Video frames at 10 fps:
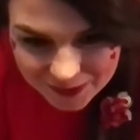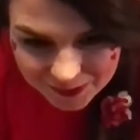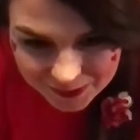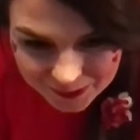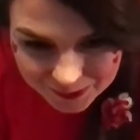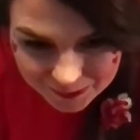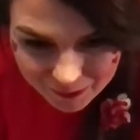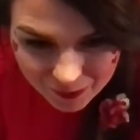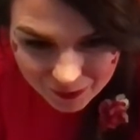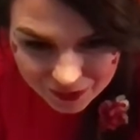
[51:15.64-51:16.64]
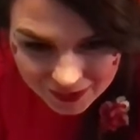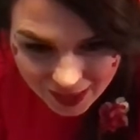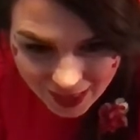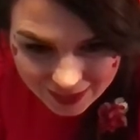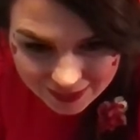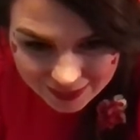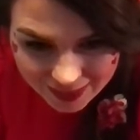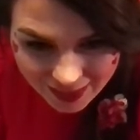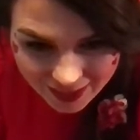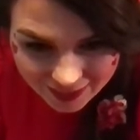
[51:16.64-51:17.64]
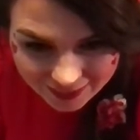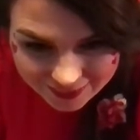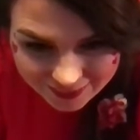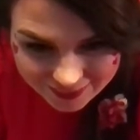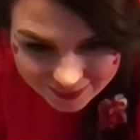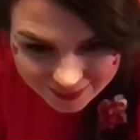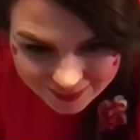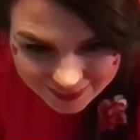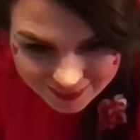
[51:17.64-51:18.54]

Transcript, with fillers: school more than anything.